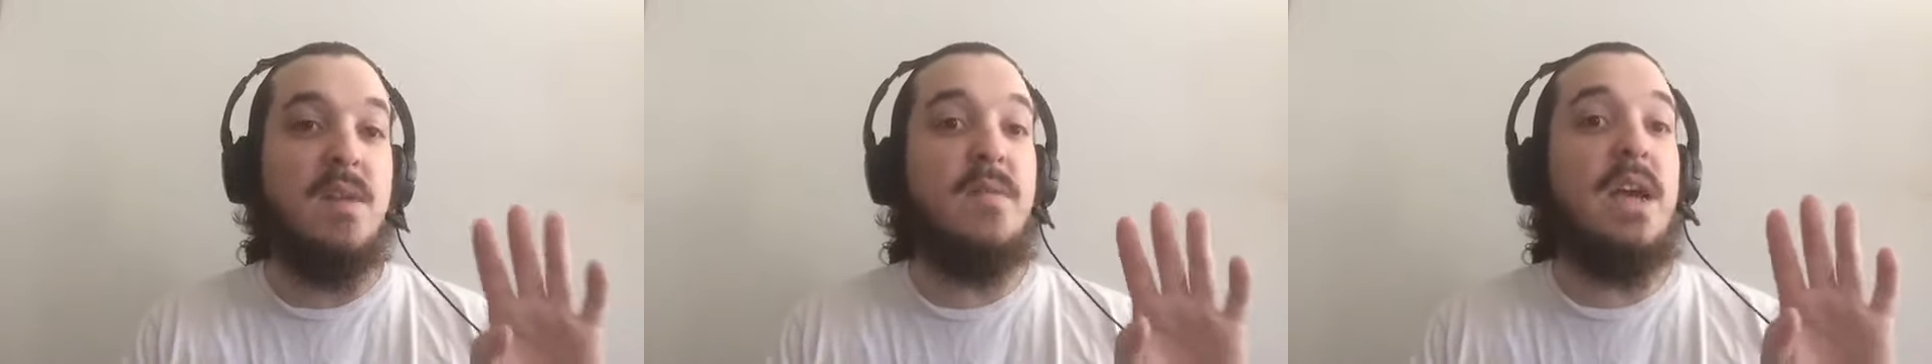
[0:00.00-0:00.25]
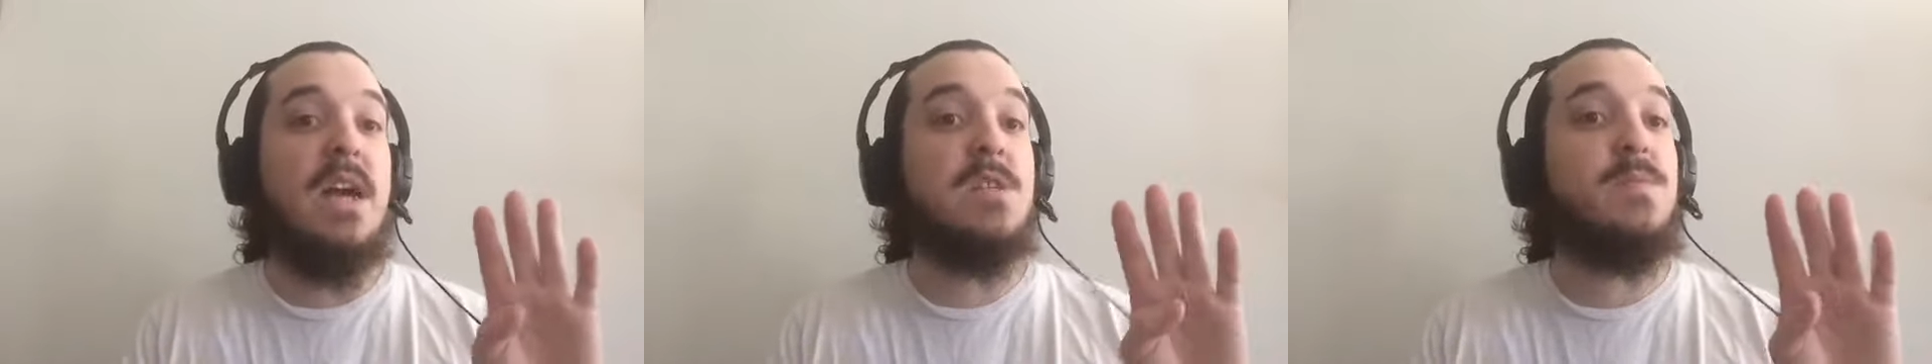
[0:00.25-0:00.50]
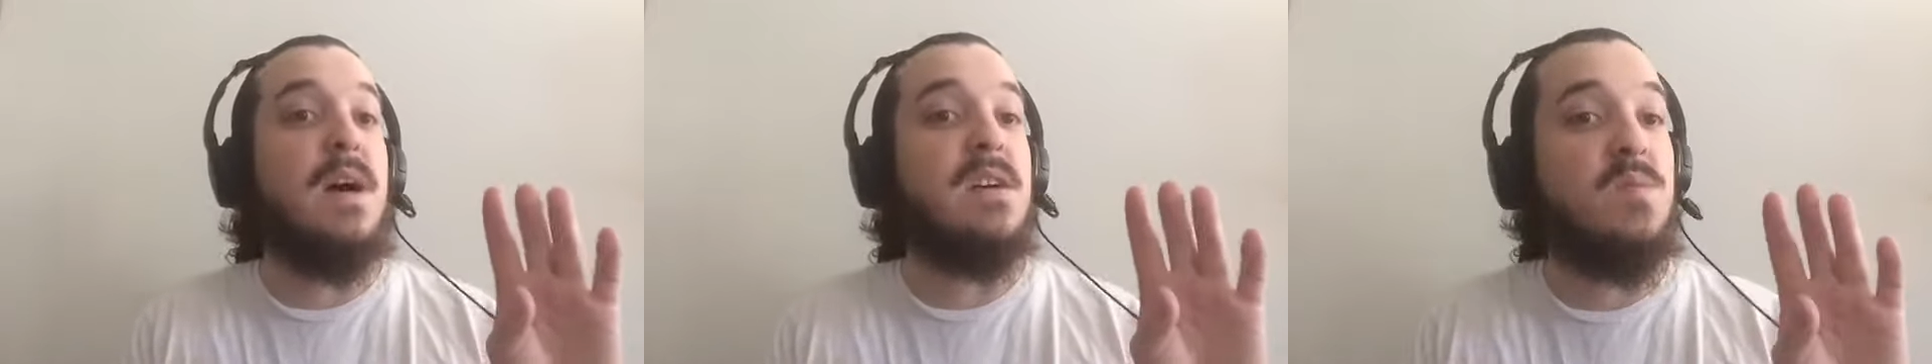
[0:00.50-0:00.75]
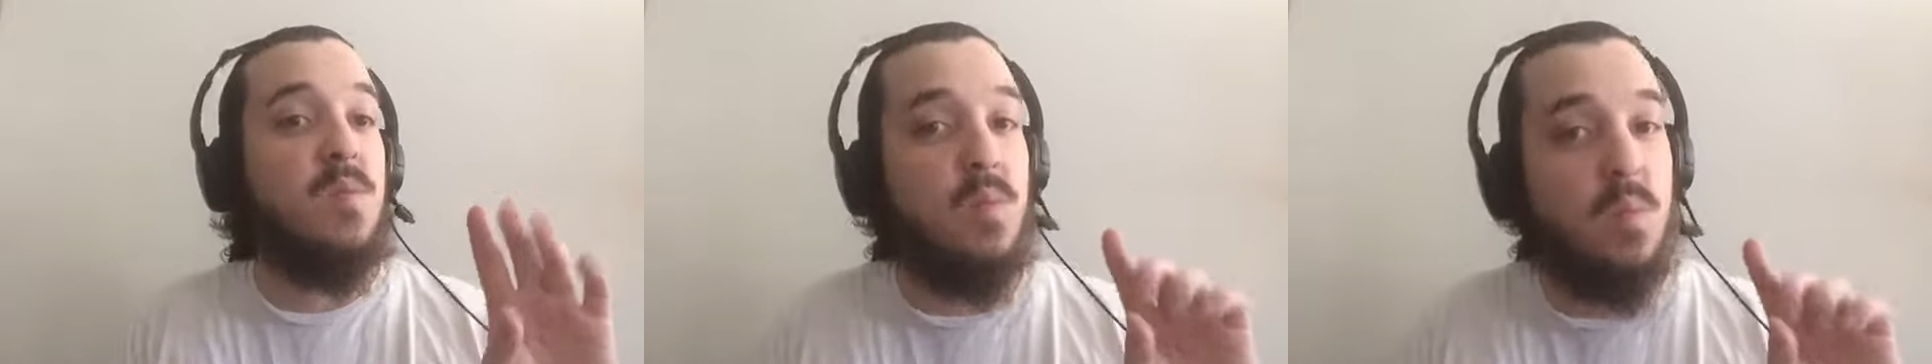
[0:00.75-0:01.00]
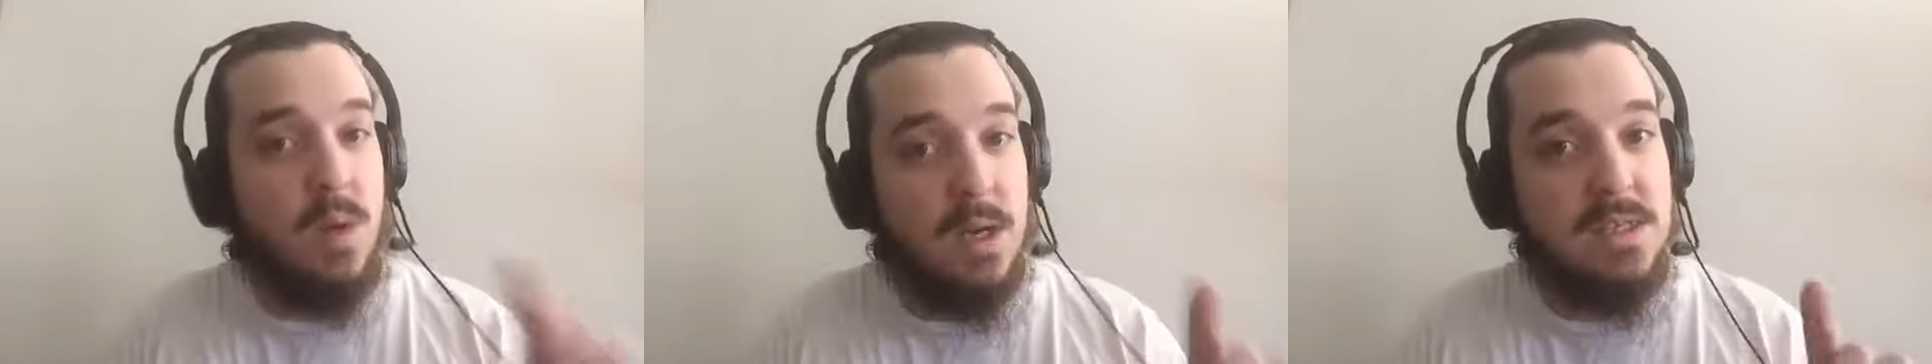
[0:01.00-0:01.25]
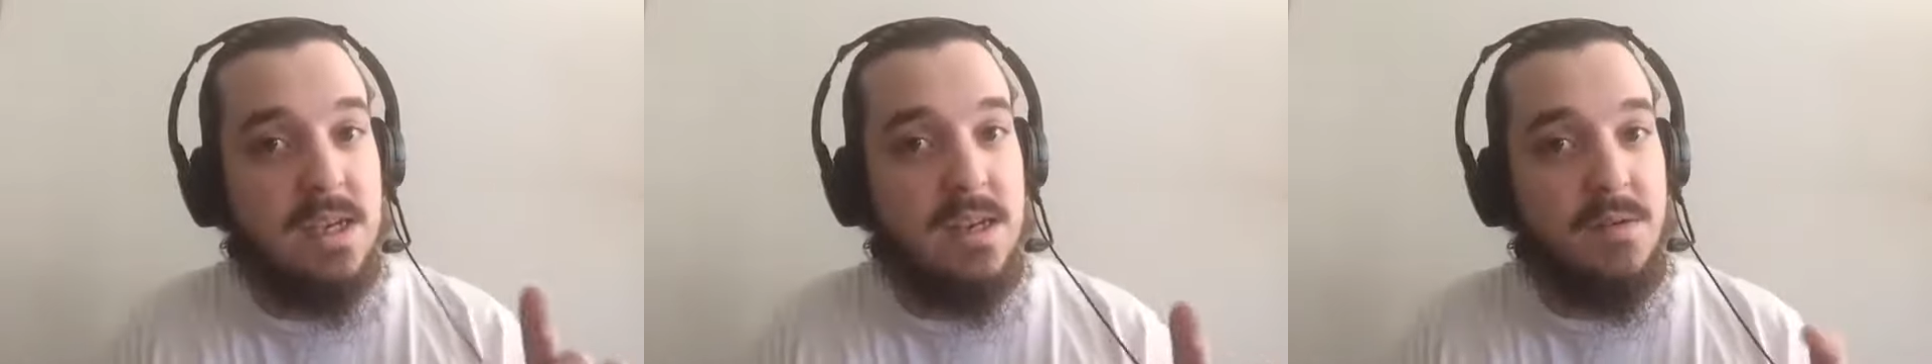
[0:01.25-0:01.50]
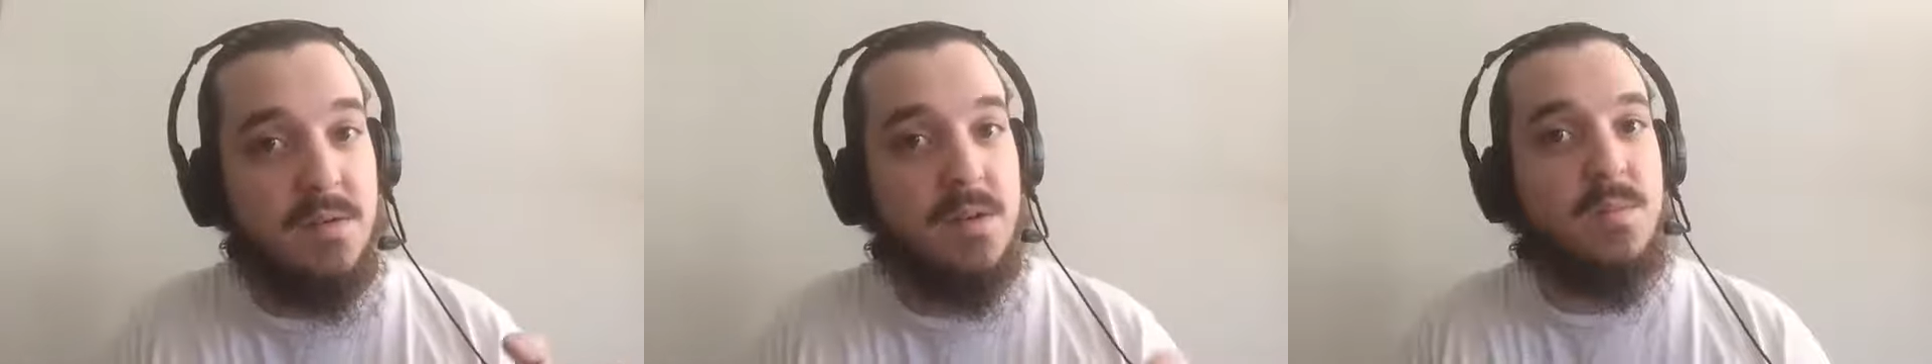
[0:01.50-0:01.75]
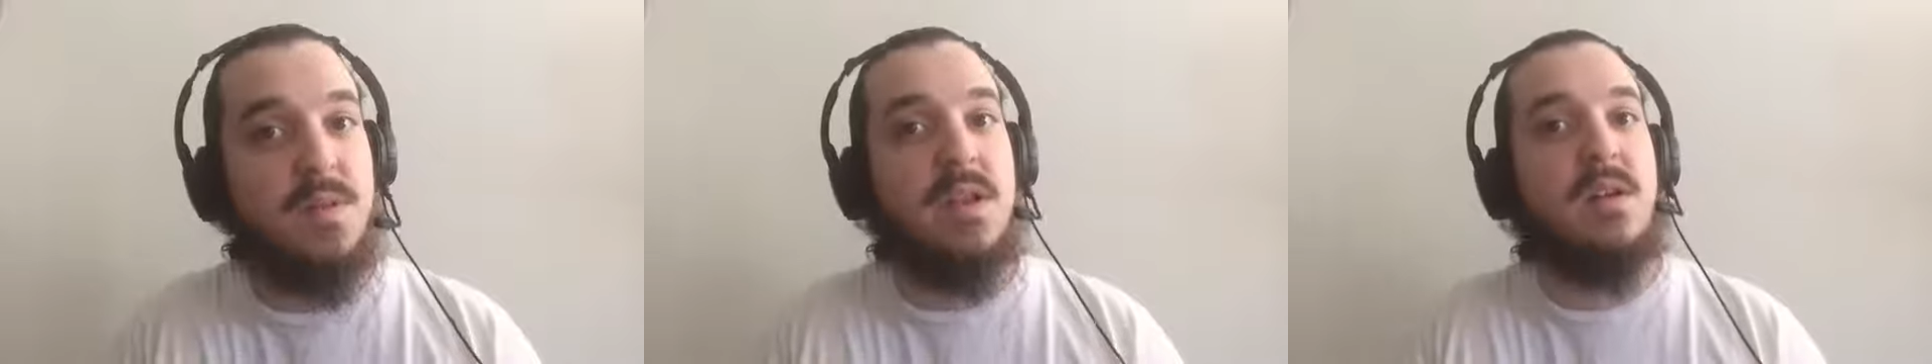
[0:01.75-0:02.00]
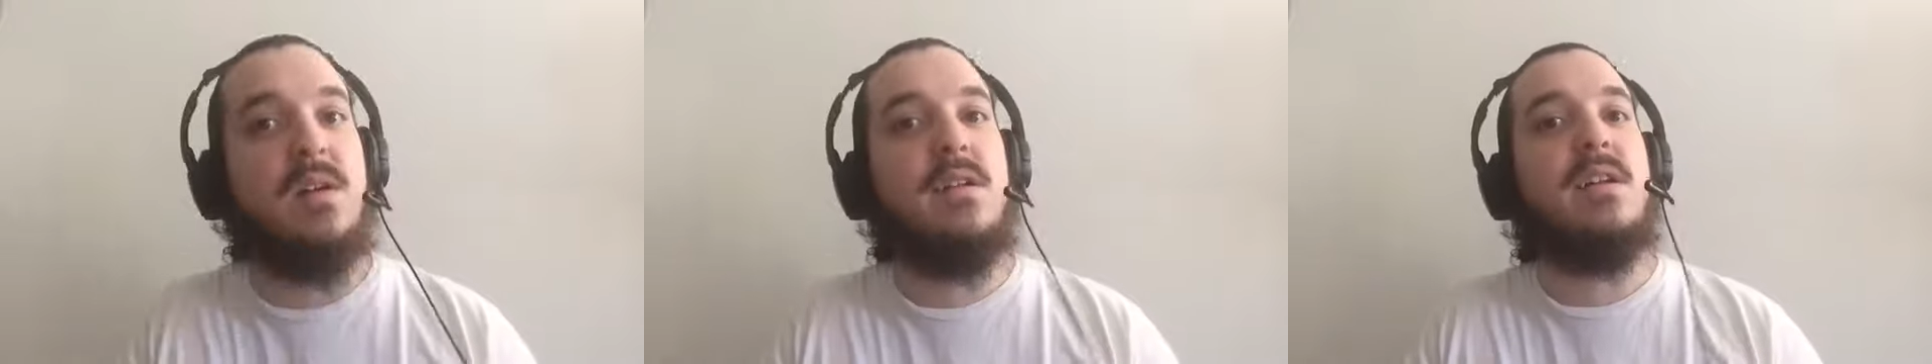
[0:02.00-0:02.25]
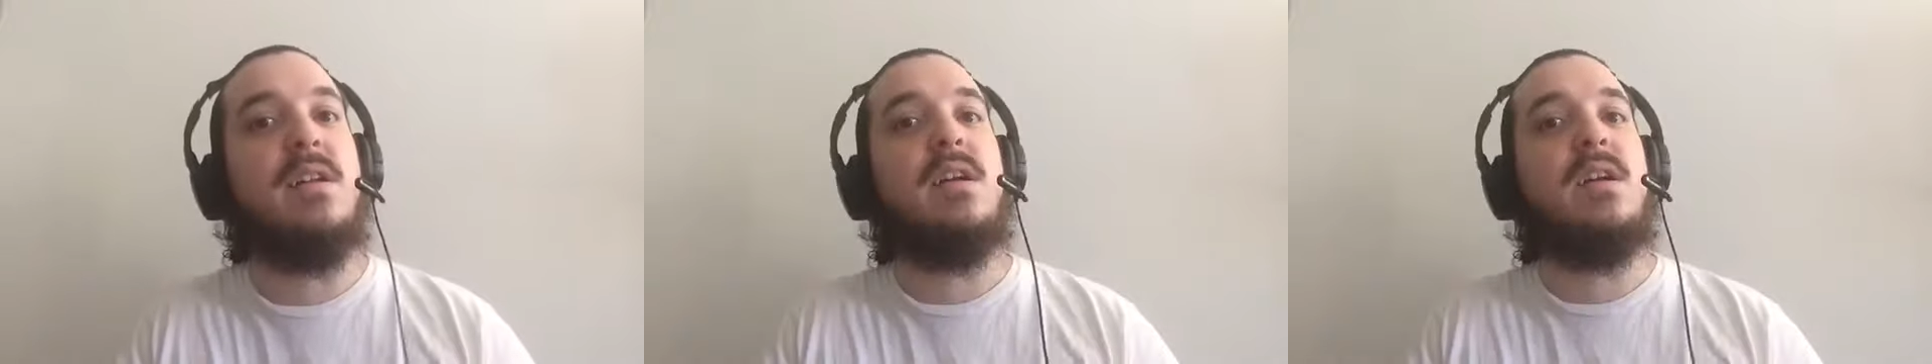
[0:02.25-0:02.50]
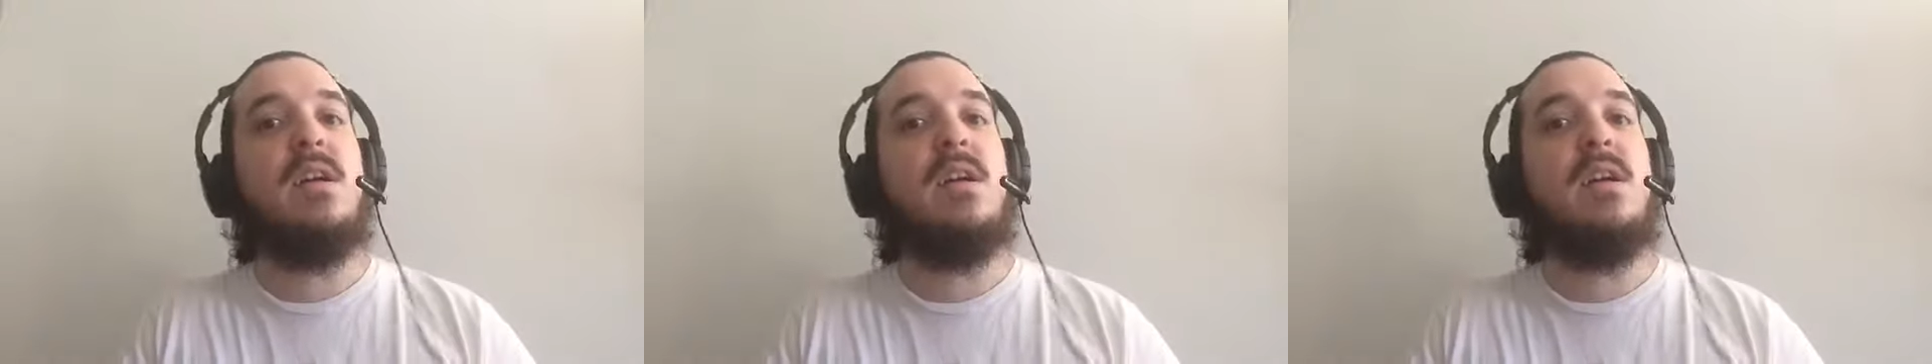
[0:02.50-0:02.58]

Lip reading: Every Xbox One title you can play on it.